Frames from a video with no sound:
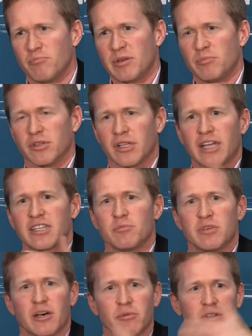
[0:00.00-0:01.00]
people ought to
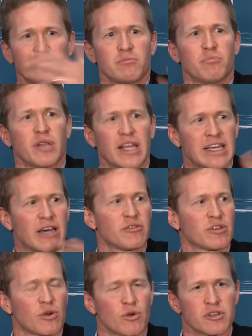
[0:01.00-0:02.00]
be able to play out
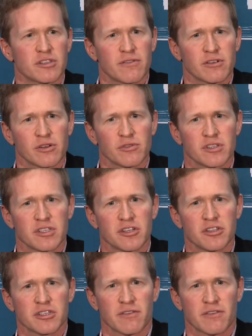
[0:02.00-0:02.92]
the course of their own decisions.